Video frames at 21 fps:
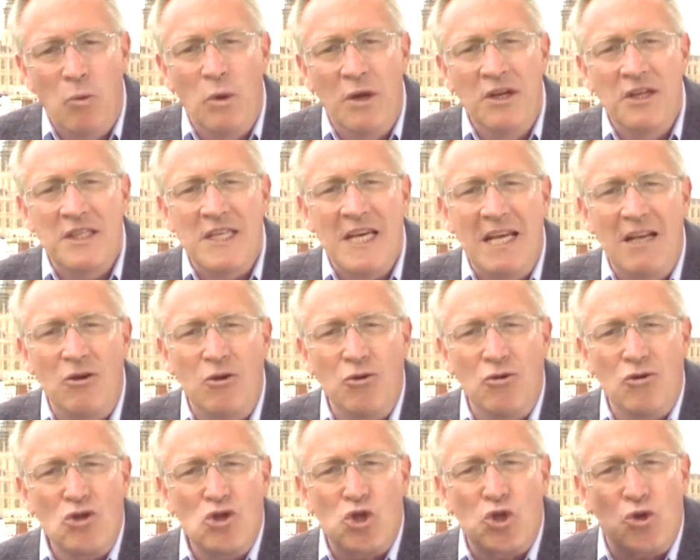I want to tell
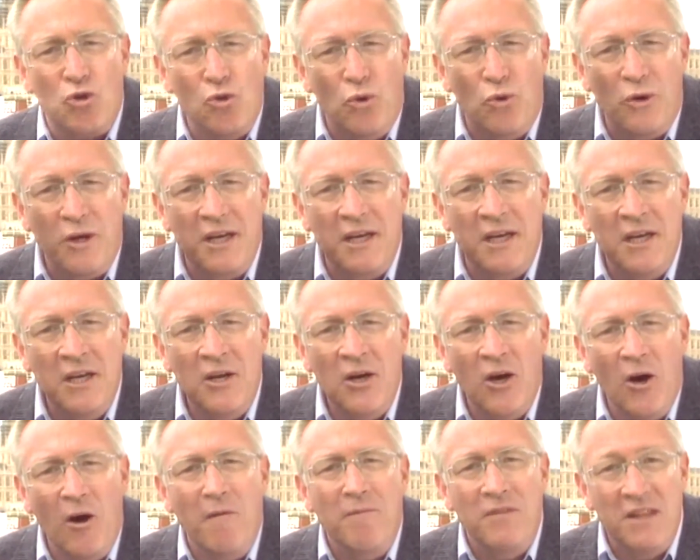you the story
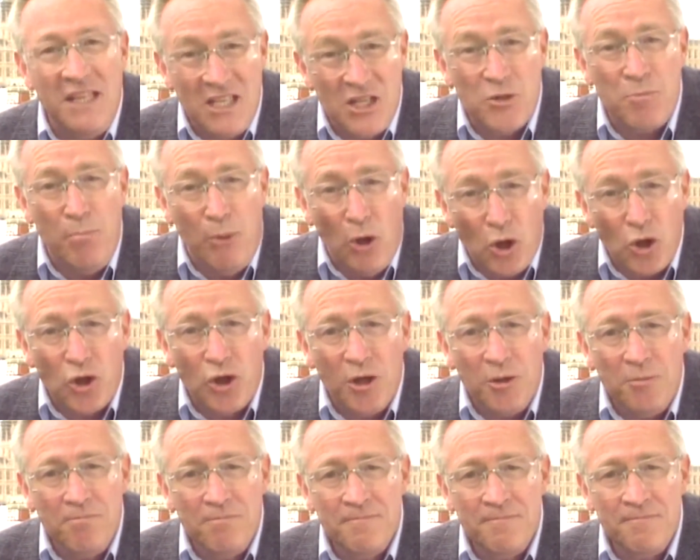of this
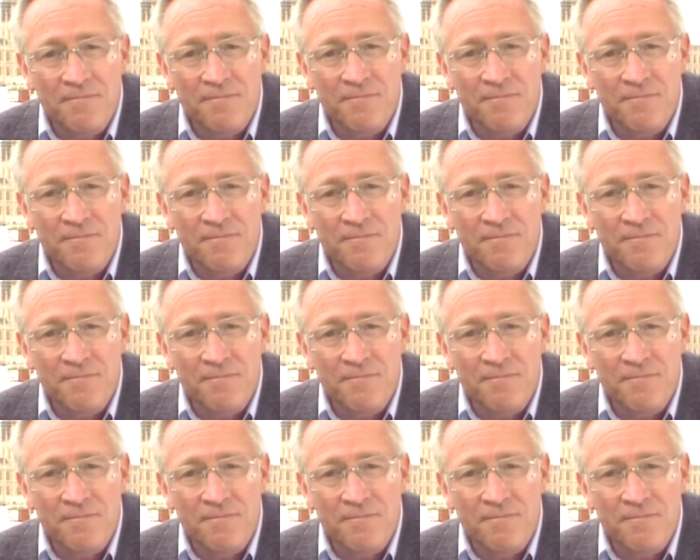book.